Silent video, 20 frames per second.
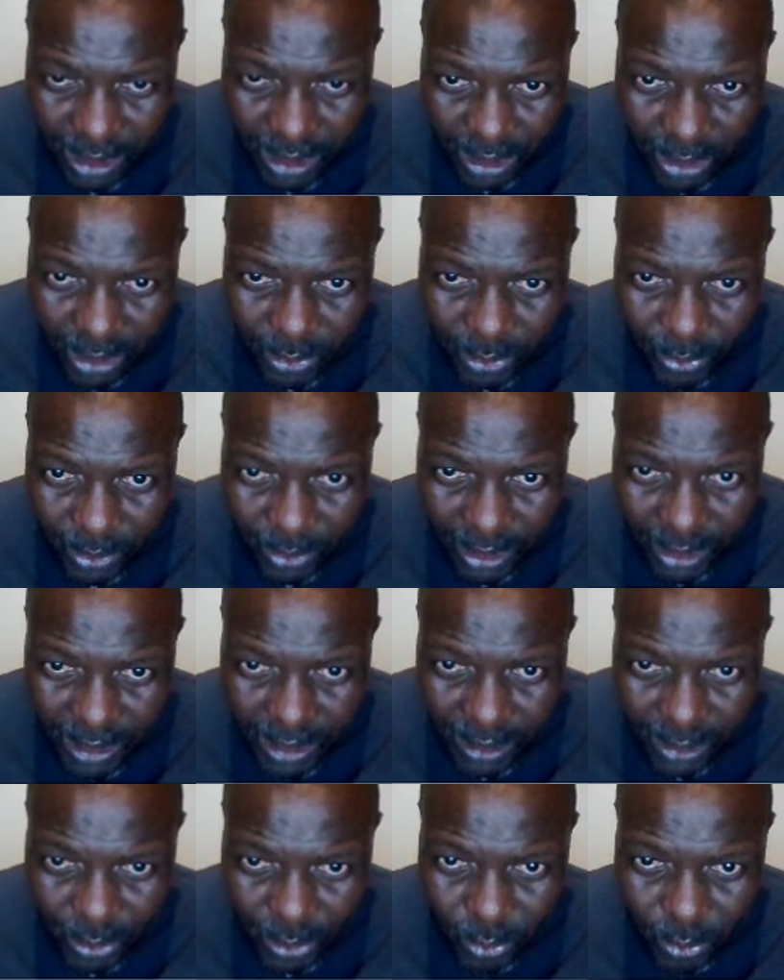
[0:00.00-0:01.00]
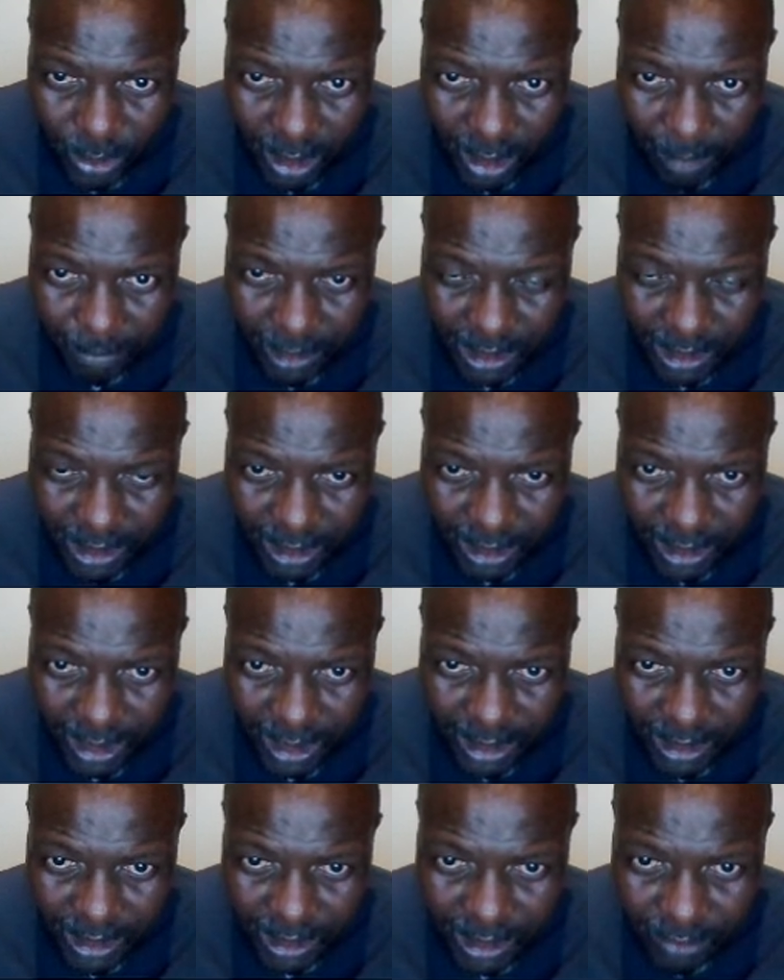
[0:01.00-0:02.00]
So that's 2R plus
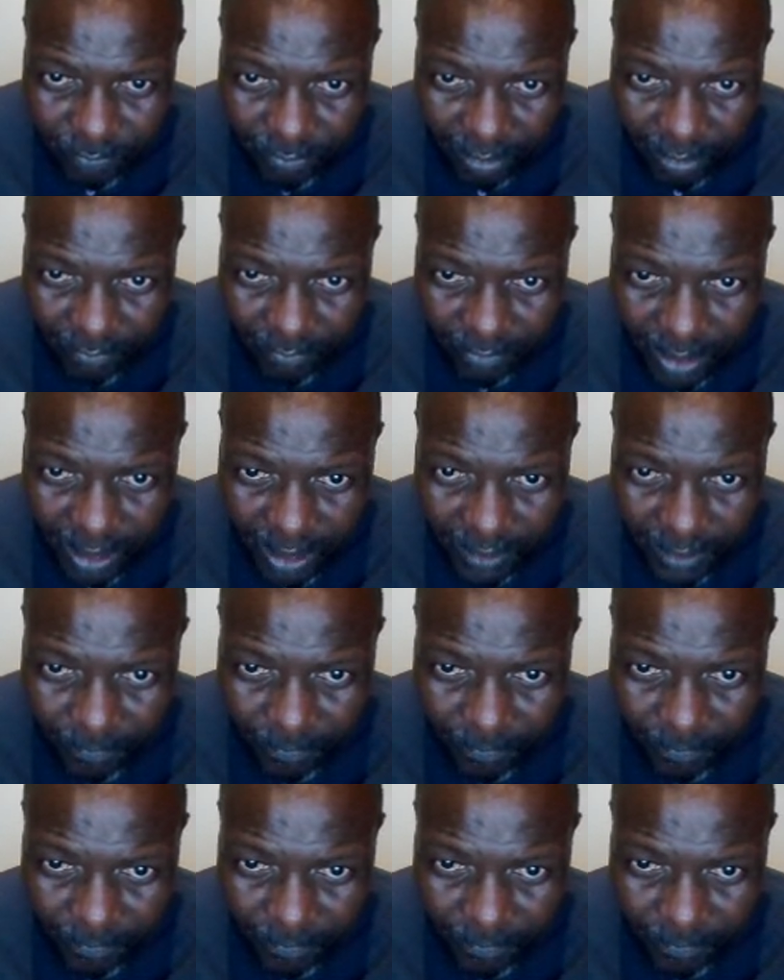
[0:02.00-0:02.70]
3R is 5R.